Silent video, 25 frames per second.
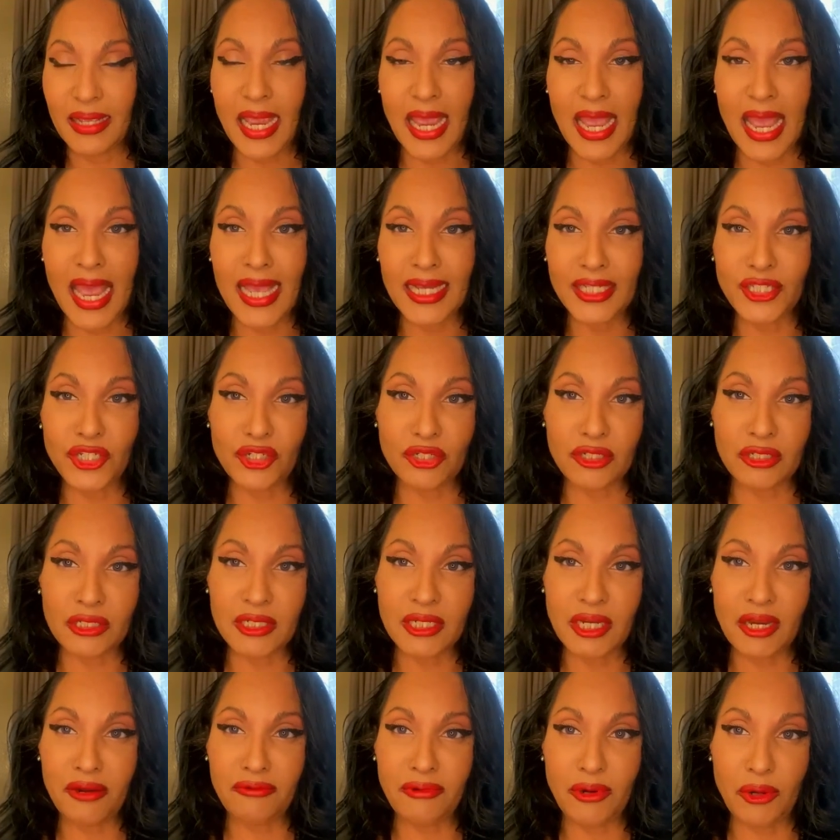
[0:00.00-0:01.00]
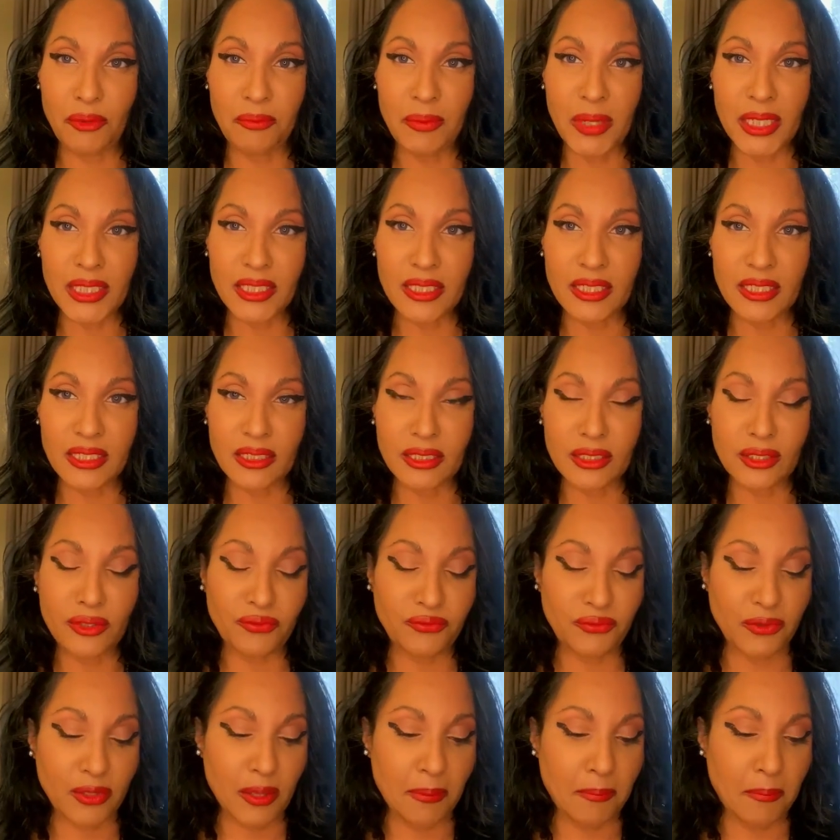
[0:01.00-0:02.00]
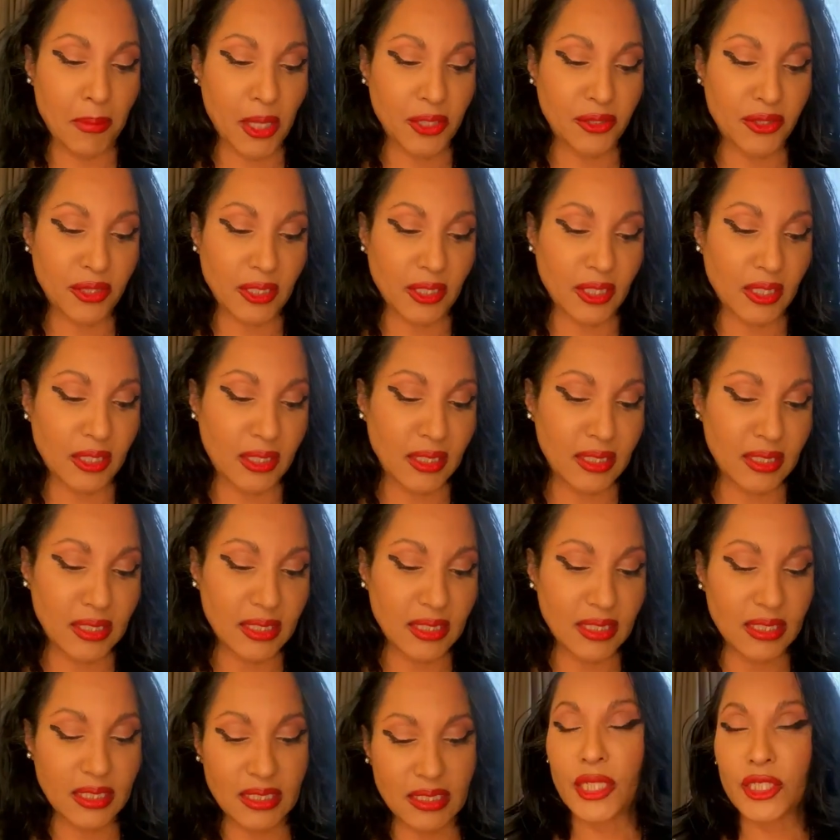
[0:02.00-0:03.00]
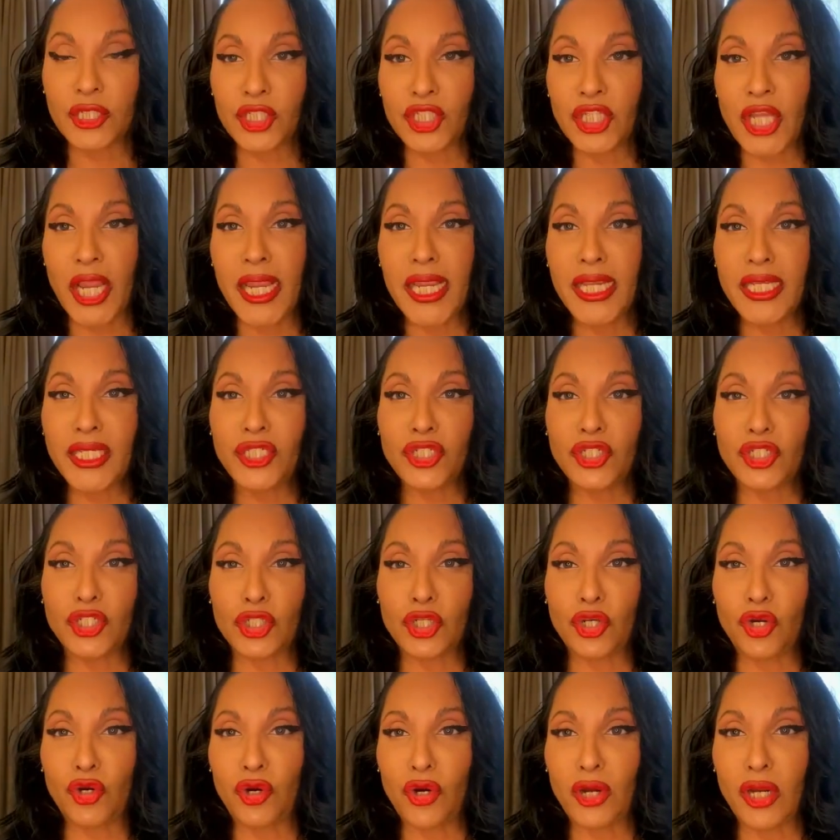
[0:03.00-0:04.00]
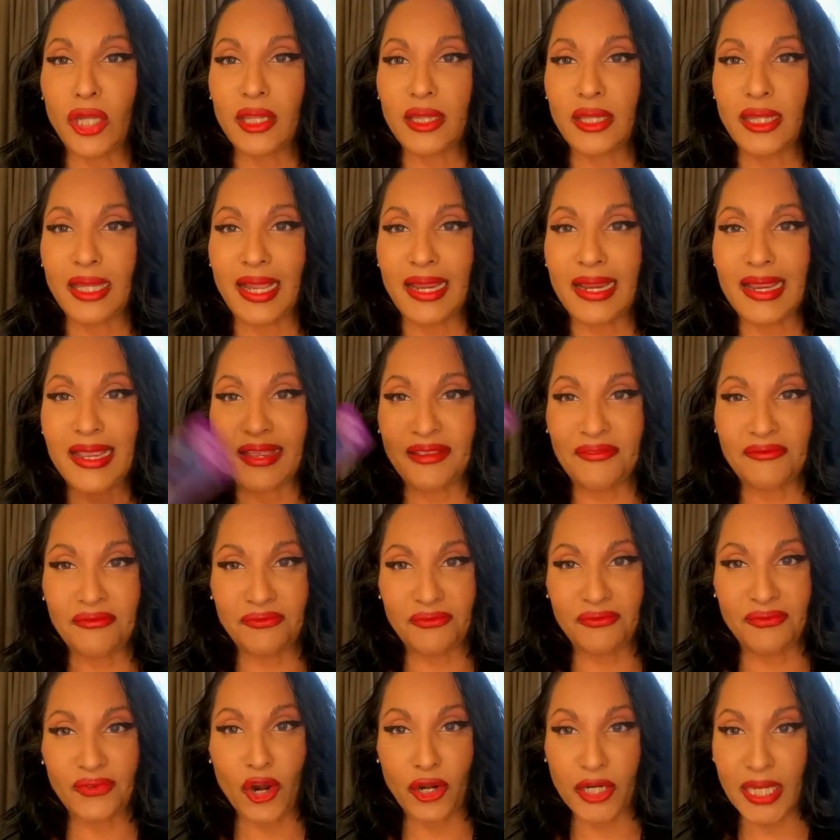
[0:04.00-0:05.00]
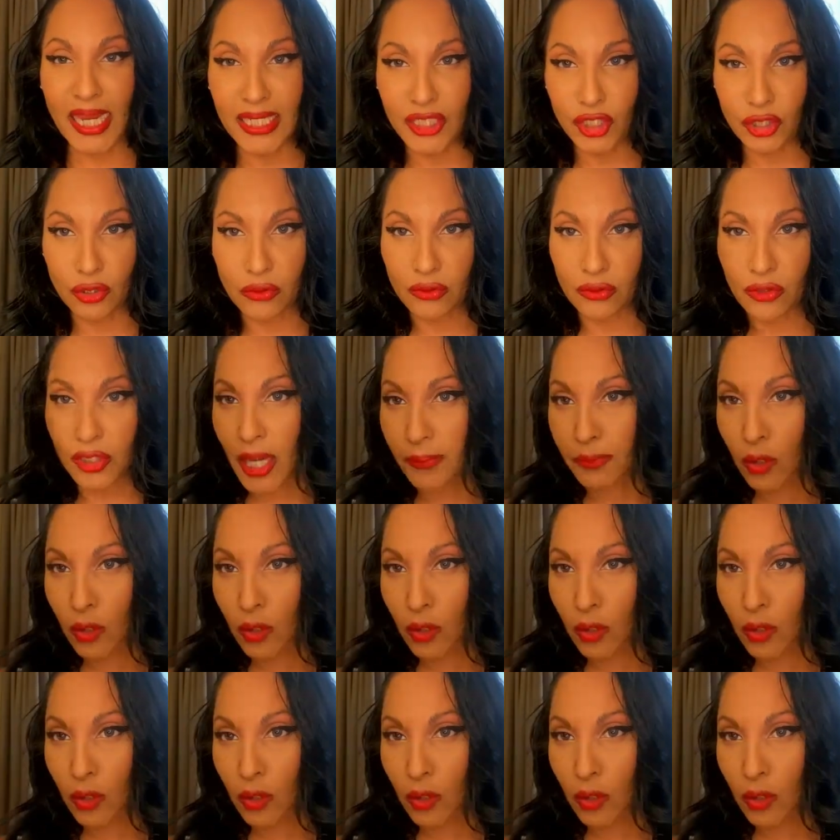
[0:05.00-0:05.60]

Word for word: And your tarot message for the month is Change Your Life, Archangel